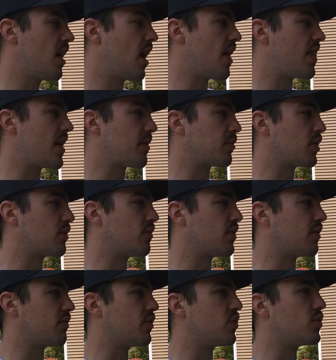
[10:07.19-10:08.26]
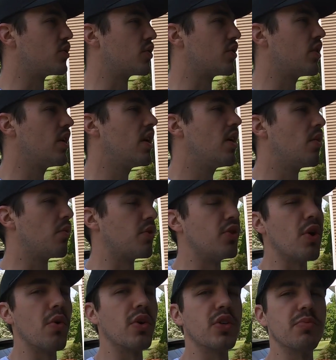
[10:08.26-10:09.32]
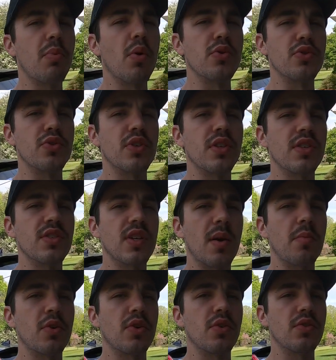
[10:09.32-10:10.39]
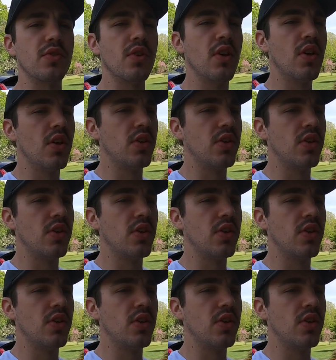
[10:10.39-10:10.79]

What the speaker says: and then I'm good for the future with no exposure to these chemicals.